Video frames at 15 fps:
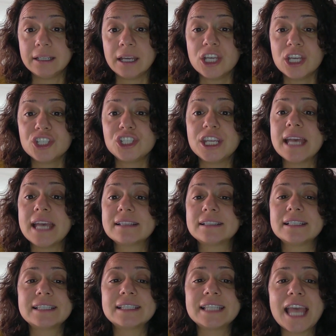she has the
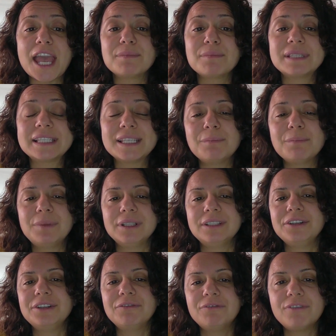same simple
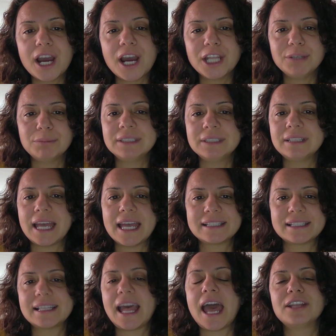refinement as the
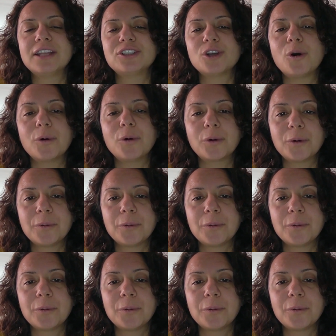hedgehog,